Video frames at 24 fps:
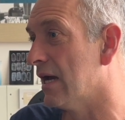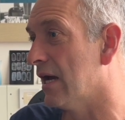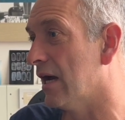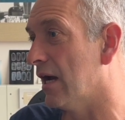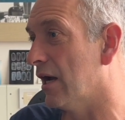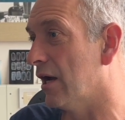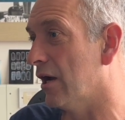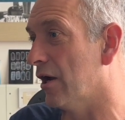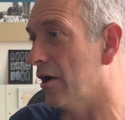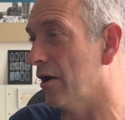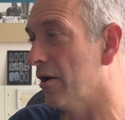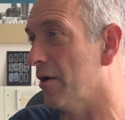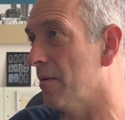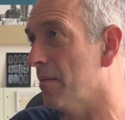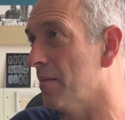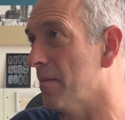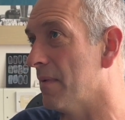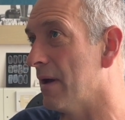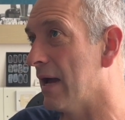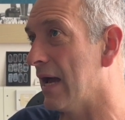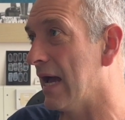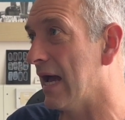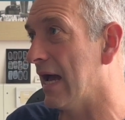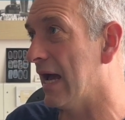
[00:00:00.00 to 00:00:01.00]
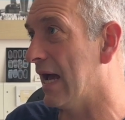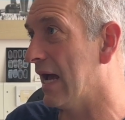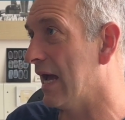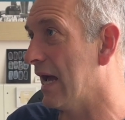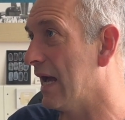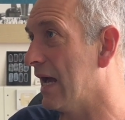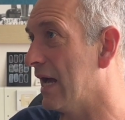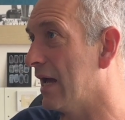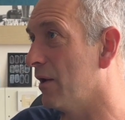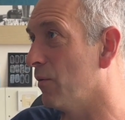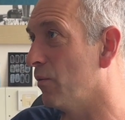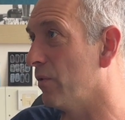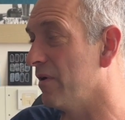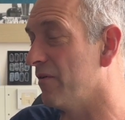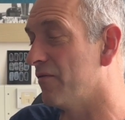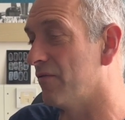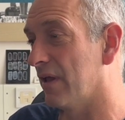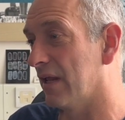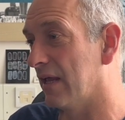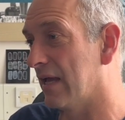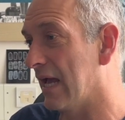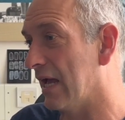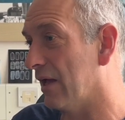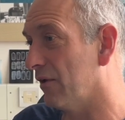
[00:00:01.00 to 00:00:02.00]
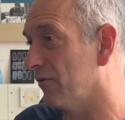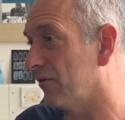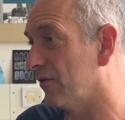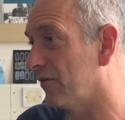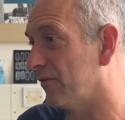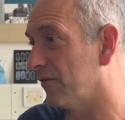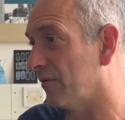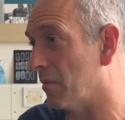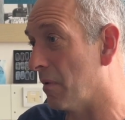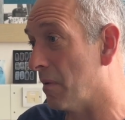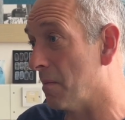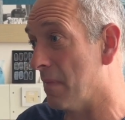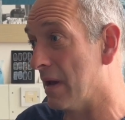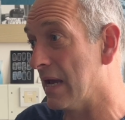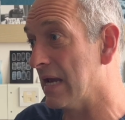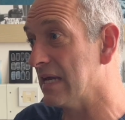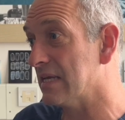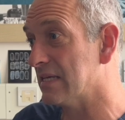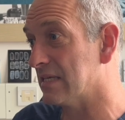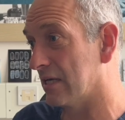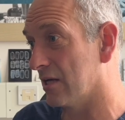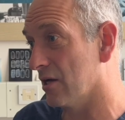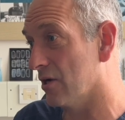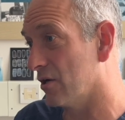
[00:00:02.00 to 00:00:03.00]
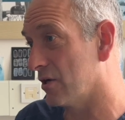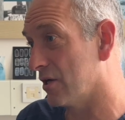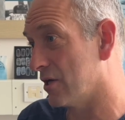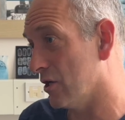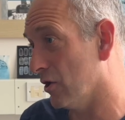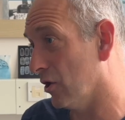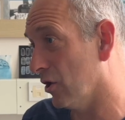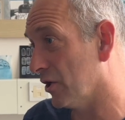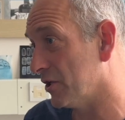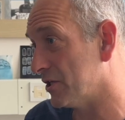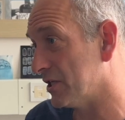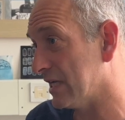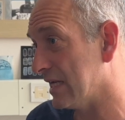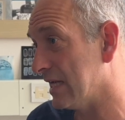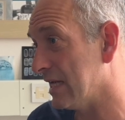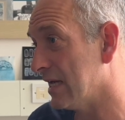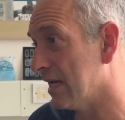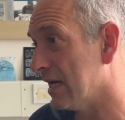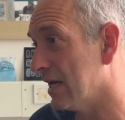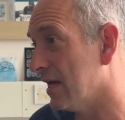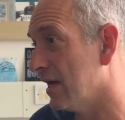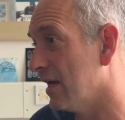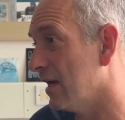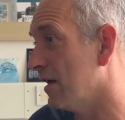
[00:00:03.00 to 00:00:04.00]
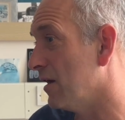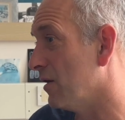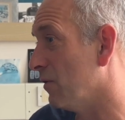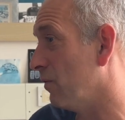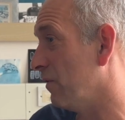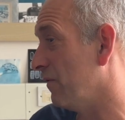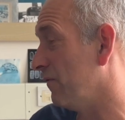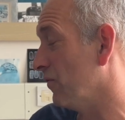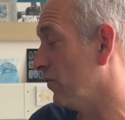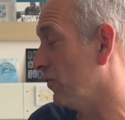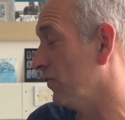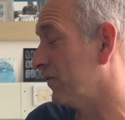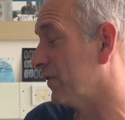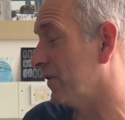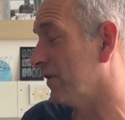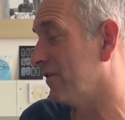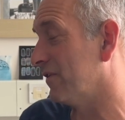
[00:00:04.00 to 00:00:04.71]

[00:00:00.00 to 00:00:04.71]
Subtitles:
and we've encountered some amazing archaeology. We've also